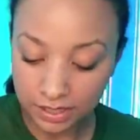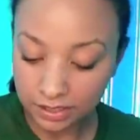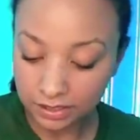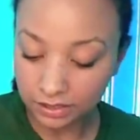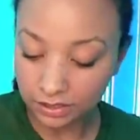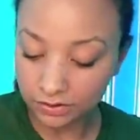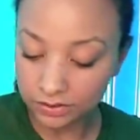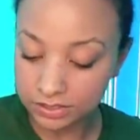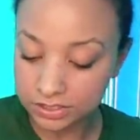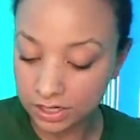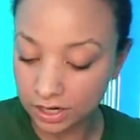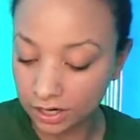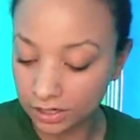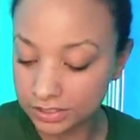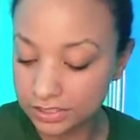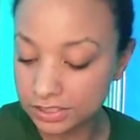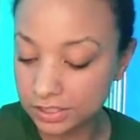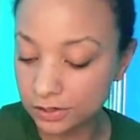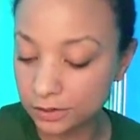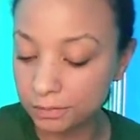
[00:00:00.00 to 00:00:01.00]
There is
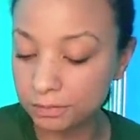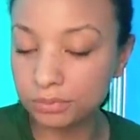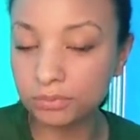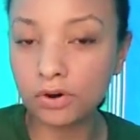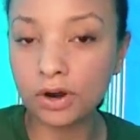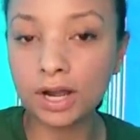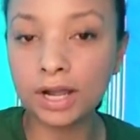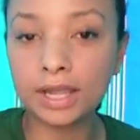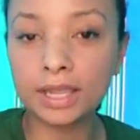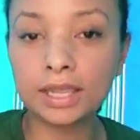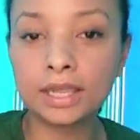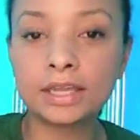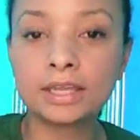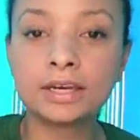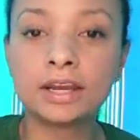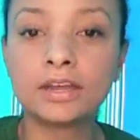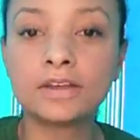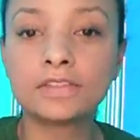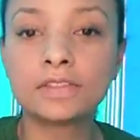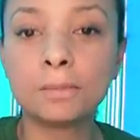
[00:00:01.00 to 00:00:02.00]
also
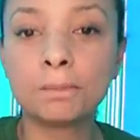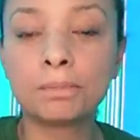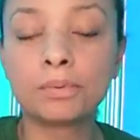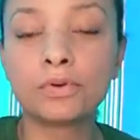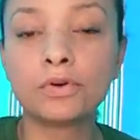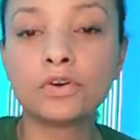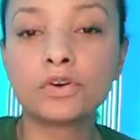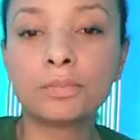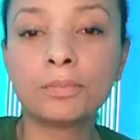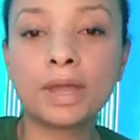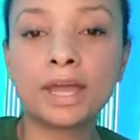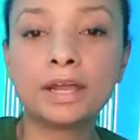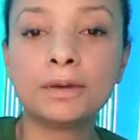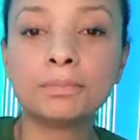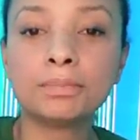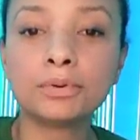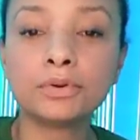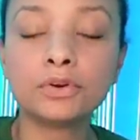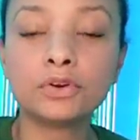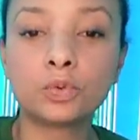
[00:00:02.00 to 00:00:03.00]
Brian, the Birdman
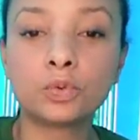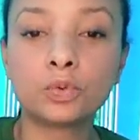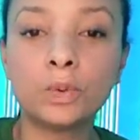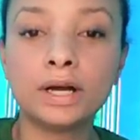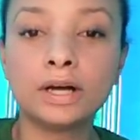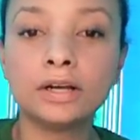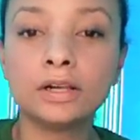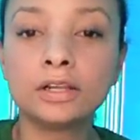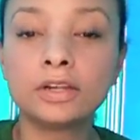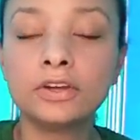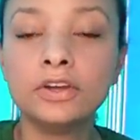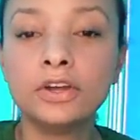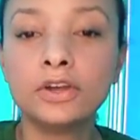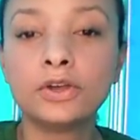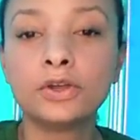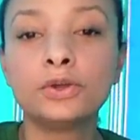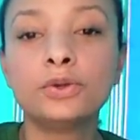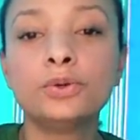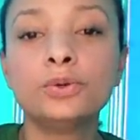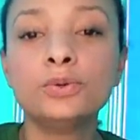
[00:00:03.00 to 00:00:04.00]
Birdwell,
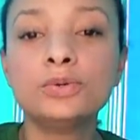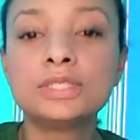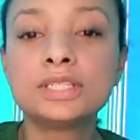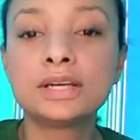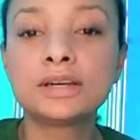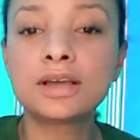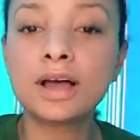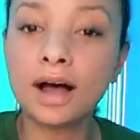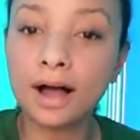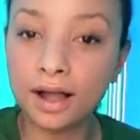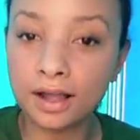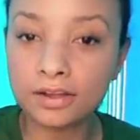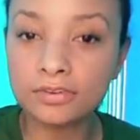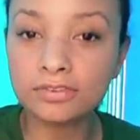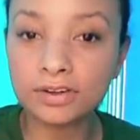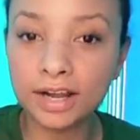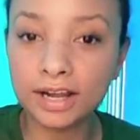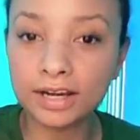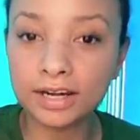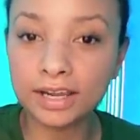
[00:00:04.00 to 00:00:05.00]
who did
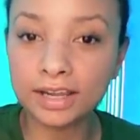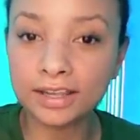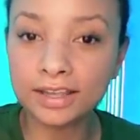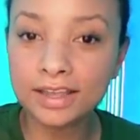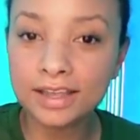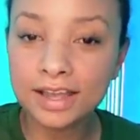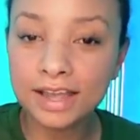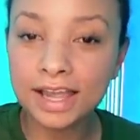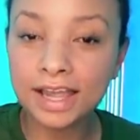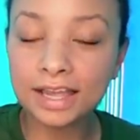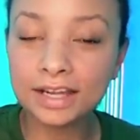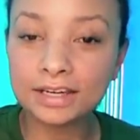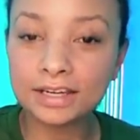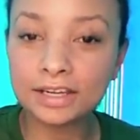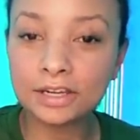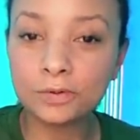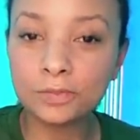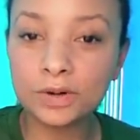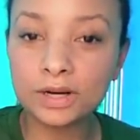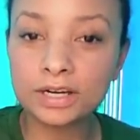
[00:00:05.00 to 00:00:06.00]
cockfighting, and
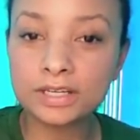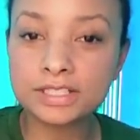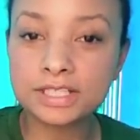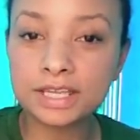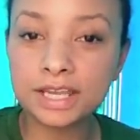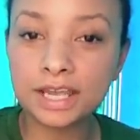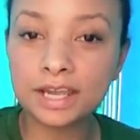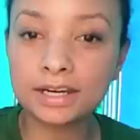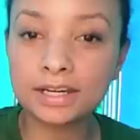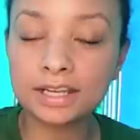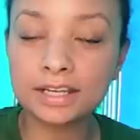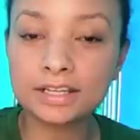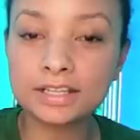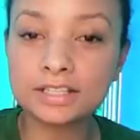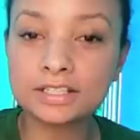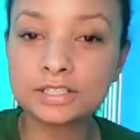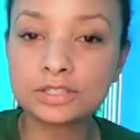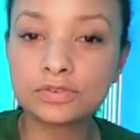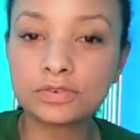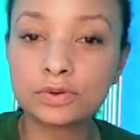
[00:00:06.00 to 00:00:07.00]
he wanted to get
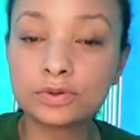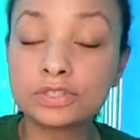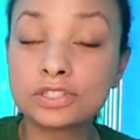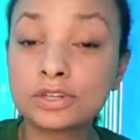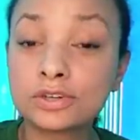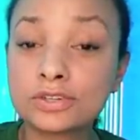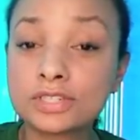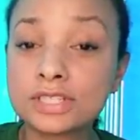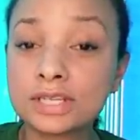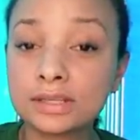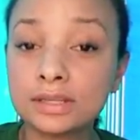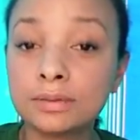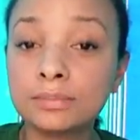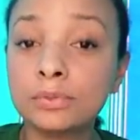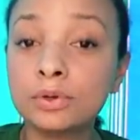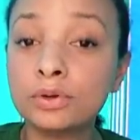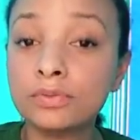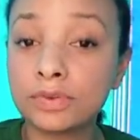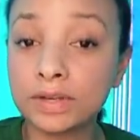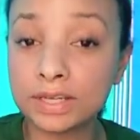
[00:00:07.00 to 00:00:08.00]
his roosters in the
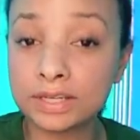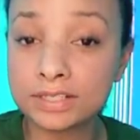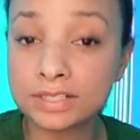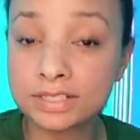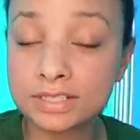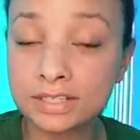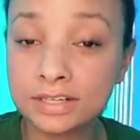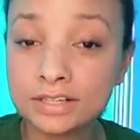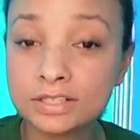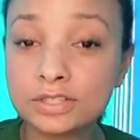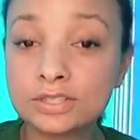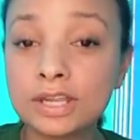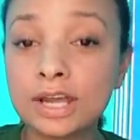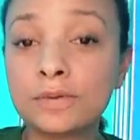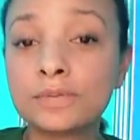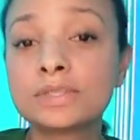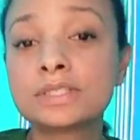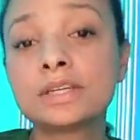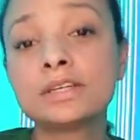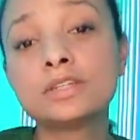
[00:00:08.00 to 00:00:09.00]
movies, so
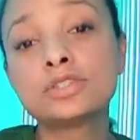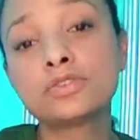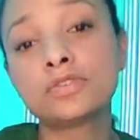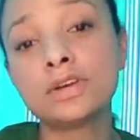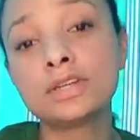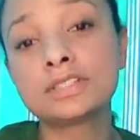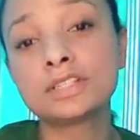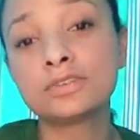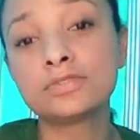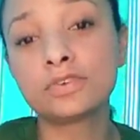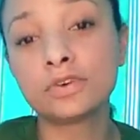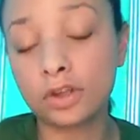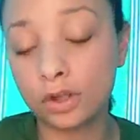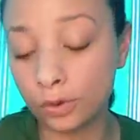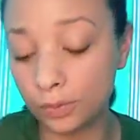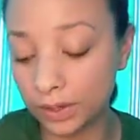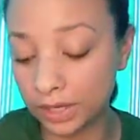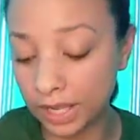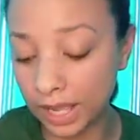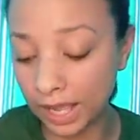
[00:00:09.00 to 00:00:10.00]
that was his reason for
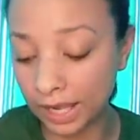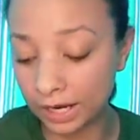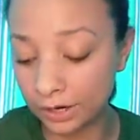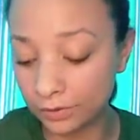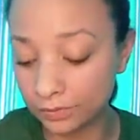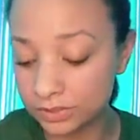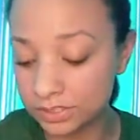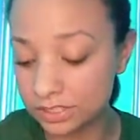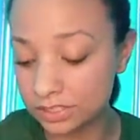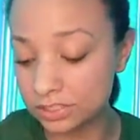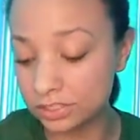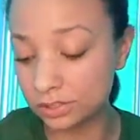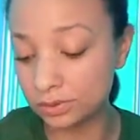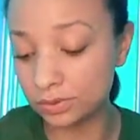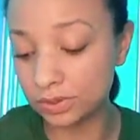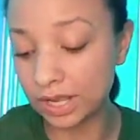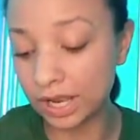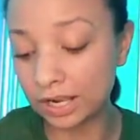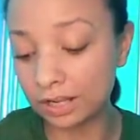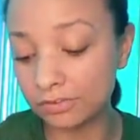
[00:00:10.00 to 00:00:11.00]
going out
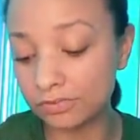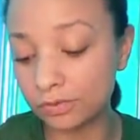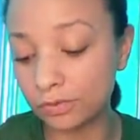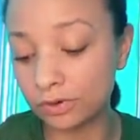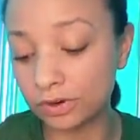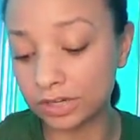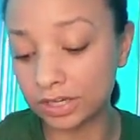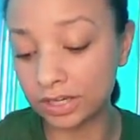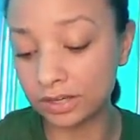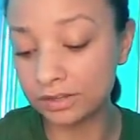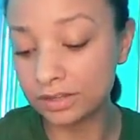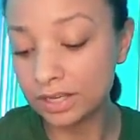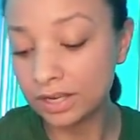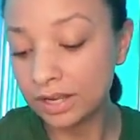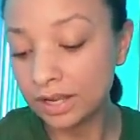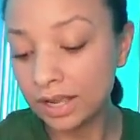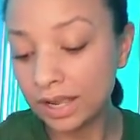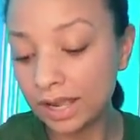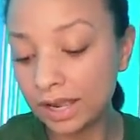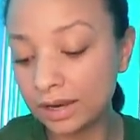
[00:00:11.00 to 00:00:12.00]
to California.
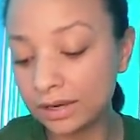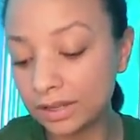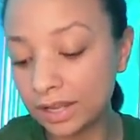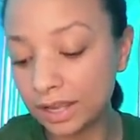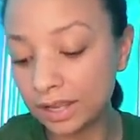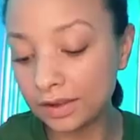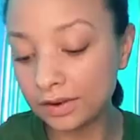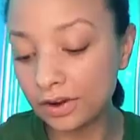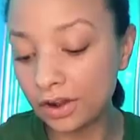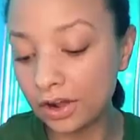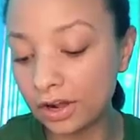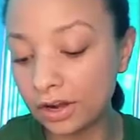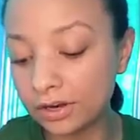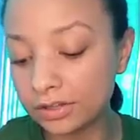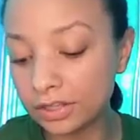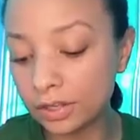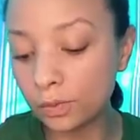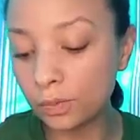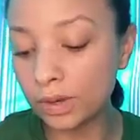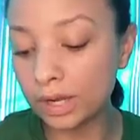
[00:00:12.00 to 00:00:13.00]
And then
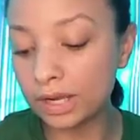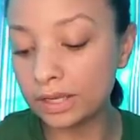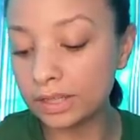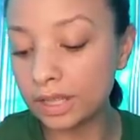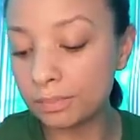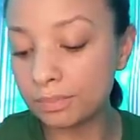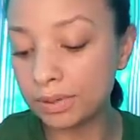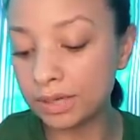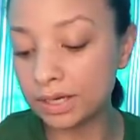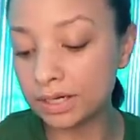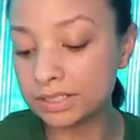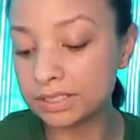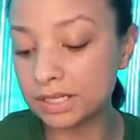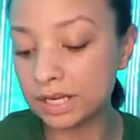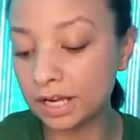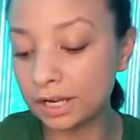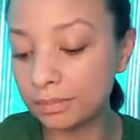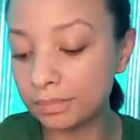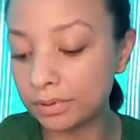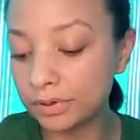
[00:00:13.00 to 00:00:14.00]
on the way, they picked
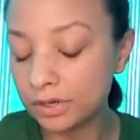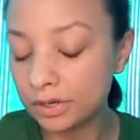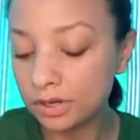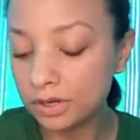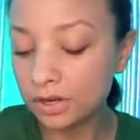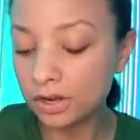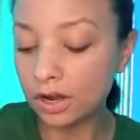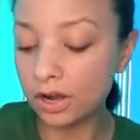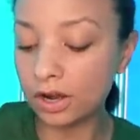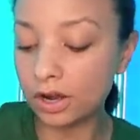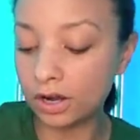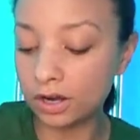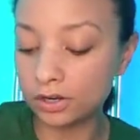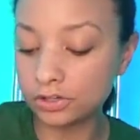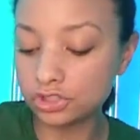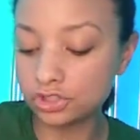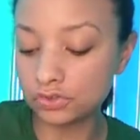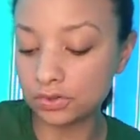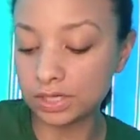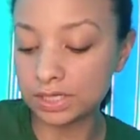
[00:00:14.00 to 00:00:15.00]
up
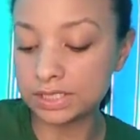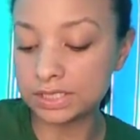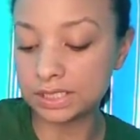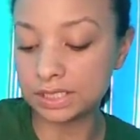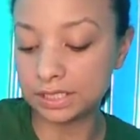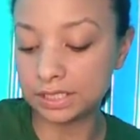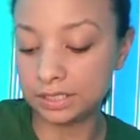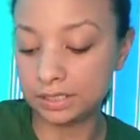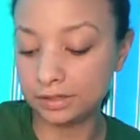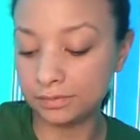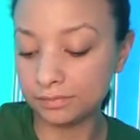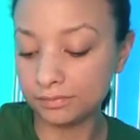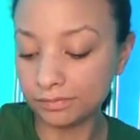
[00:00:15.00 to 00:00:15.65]
Audrey Dean.